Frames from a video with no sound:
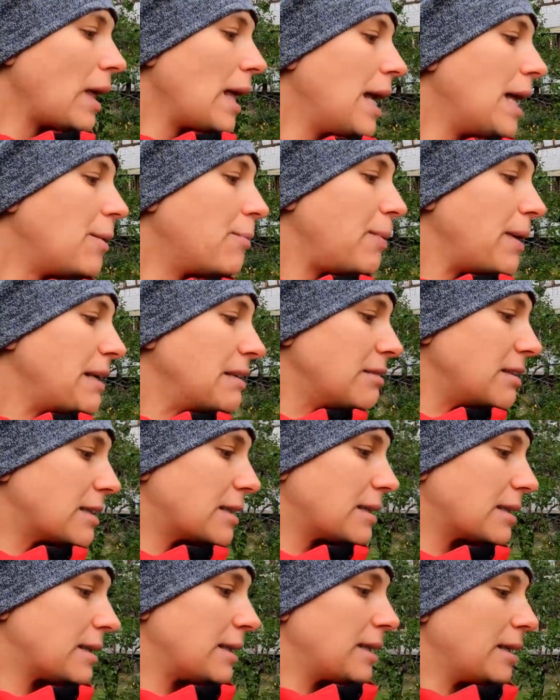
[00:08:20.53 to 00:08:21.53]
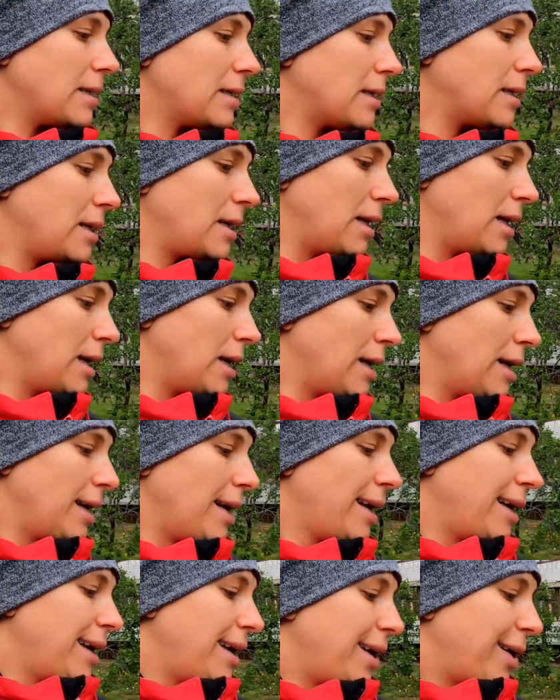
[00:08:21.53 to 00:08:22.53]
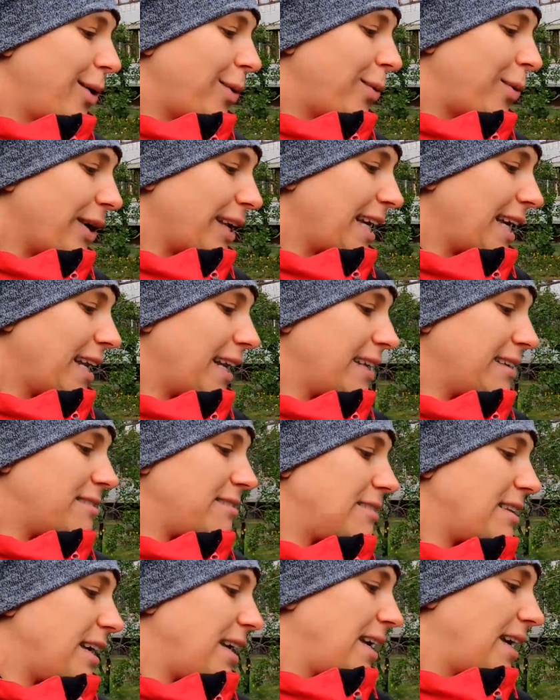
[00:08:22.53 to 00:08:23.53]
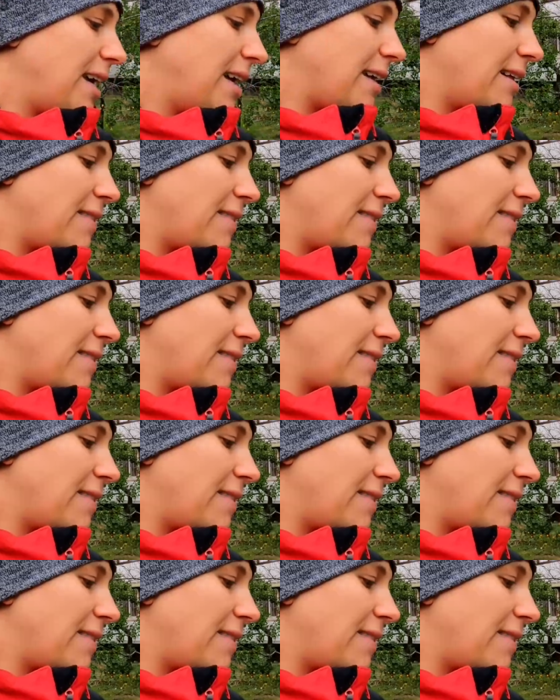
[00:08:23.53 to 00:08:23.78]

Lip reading: And basically, what can I say?